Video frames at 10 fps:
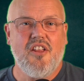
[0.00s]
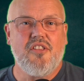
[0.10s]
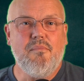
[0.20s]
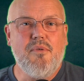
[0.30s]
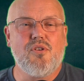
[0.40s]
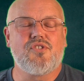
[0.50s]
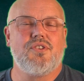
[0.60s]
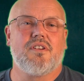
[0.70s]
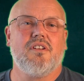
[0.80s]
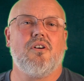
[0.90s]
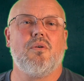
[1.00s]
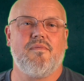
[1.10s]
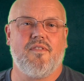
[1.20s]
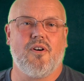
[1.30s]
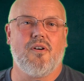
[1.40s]
The most you can hope
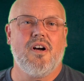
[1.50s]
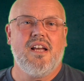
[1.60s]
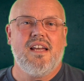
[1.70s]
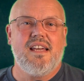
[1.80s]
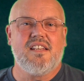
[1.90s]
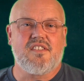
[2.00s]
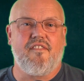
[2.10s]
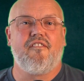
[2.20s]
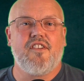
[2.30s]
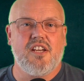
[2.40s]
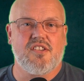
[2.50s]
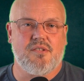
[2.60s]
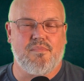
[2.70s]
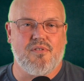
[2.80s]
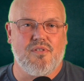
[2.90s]
for is a phased
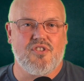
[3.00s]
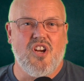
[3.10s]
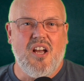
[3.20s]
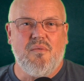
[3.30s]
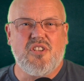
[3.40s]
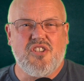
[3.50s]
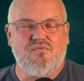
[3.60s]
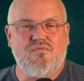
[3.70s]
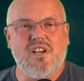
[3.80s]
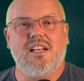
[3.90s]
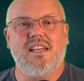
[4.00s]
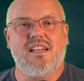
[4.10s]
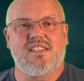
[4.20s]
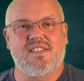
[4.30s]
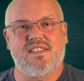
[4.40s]
approach, which is really
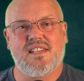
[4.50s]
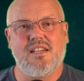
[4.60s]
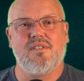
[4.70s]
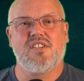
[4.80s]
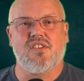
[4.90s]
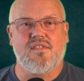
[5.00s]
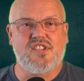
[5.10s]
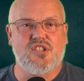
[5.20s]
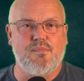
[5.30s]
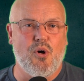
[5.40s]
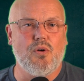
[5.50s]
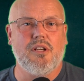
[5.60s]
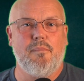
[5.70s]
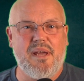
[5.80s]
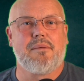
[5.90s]
a series of
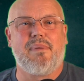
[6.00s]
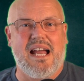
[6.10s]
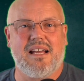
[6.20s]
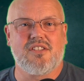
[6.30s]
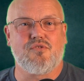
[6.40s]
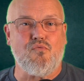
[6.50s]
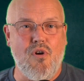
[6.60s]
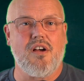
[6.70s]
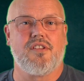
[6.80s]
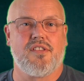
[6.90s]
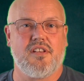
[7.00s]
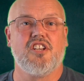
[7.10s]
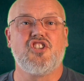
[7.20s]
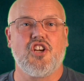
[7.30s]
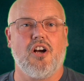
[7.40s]
smaller big bangs rather than a
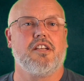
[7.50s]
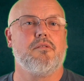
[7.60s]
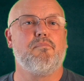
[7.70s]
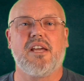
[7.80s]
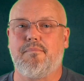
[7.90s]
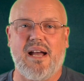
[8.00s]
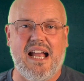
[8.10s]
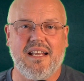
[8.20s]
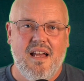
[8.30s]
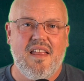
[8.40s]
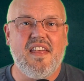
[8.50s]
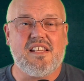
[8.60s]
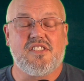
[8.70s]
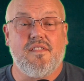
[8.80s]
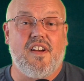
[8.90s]
giant big bang. And
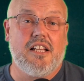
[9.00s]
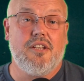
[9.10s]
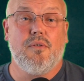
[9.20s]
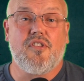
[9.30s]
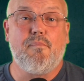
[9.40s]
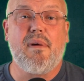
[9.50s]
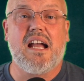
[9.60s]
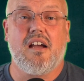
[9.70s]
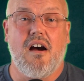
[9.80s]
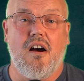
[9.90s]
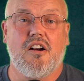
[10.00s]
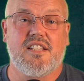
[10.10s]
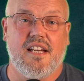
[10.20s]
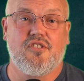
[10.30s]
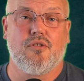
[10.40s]
that's the value of the MACH
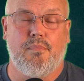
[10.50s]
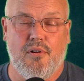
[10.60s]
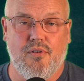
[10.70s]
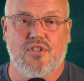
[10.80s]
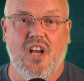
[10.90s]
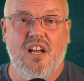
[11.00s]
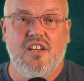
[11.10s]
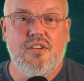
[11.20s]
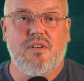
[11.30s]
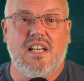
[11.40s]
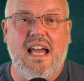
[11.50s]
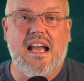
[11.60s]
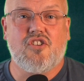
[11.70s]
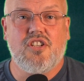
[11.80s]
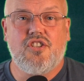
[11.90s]
architectural approach. You can
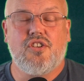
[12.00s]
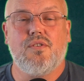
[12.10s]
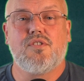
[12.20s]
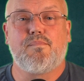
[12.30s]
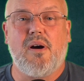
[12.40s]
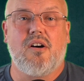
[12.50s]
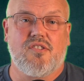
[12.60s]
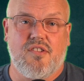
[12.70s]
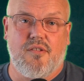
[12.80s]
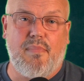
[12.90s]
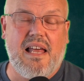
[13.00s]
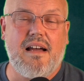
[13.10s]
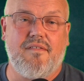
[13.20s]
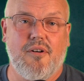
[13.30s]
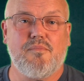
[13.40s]
actually choose parts of the
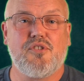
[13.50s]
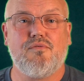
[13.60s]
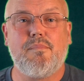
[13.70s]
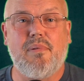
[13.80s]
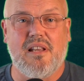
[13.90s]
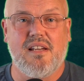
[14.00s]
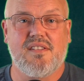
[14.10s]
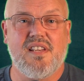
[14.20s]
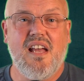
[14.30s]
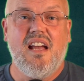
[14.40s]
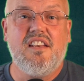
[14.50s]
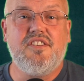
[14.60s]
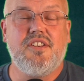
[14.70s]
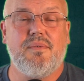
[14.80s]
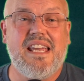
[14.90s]
platform to replace
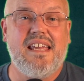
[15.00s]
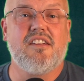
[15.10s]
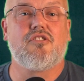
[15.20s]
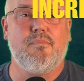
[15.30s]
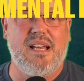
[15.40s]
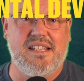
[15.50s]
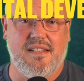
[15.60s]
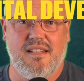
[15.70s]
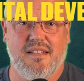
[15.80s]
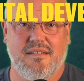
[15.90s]
and do it incrementally.